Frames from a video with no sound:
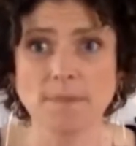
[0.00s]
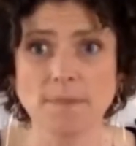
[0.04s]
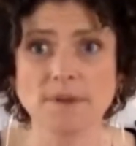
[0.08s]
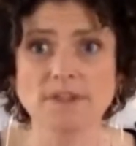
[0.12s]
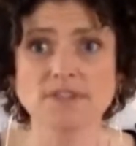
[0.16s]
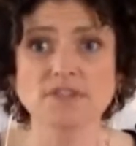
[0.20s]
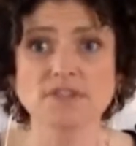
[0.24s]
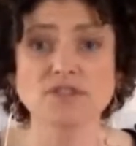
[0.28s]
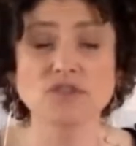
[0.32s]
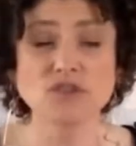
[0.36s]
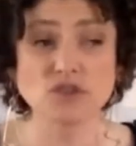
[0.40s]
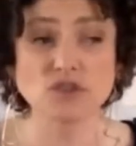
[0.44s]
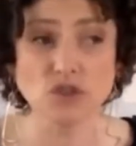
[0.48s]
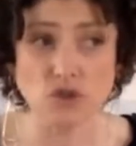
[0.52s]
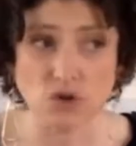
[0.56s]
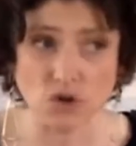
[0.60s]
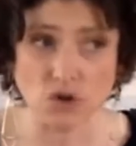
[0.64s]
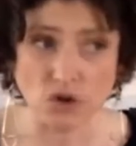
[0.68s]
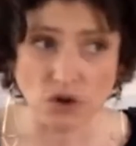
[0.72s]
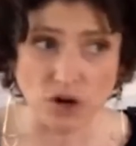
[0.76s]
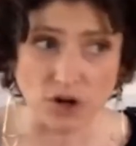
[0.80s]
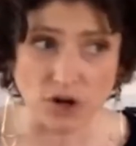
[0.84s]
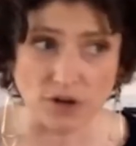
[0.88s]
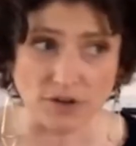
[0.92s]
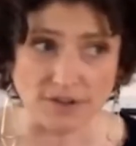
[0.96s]
But
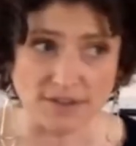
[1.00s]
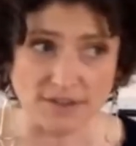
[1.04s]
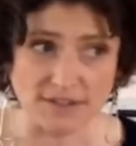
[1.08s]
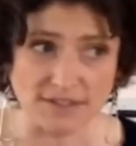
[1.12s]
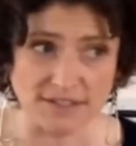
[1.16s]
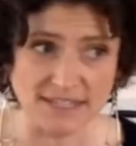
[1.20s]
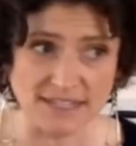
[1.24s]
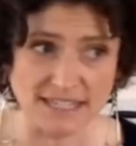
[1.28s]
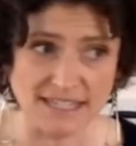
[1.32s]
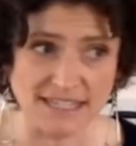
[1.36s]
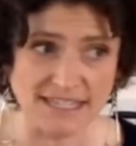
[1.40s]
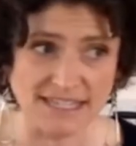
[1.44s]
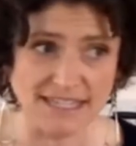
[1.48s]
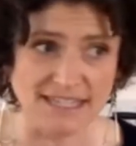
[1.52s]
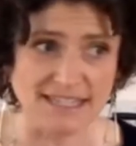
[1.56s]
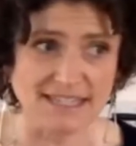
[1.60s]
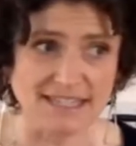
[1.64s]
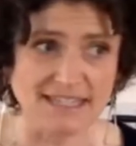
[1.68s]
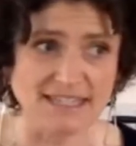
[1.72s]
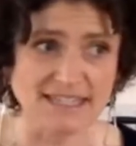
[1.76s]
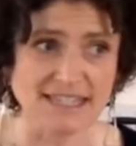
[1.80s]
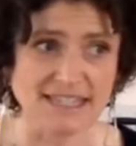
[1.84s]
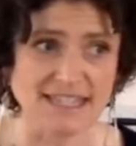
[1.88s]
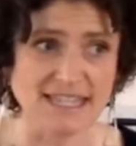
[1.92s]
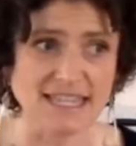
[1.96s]
sucrose
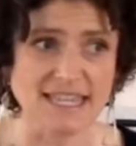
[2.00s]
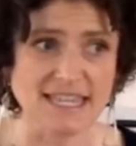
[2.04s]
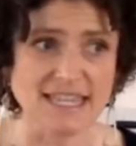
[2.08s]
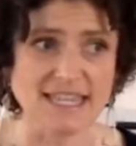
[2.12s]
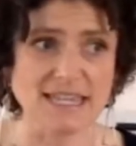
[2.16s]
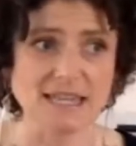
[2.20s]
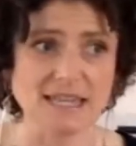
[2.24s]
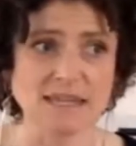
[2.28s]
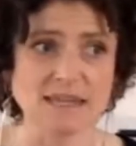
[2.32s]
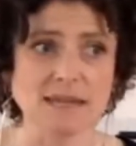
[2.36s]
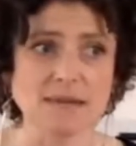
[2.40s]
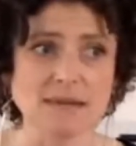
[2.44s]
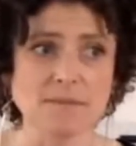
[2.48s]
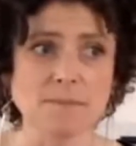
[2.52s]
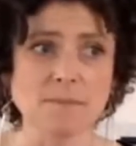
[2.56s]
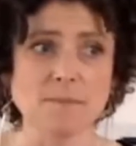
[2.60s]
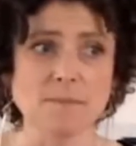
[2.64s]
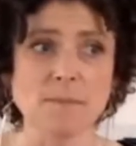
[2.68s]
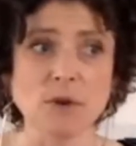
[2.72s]
is the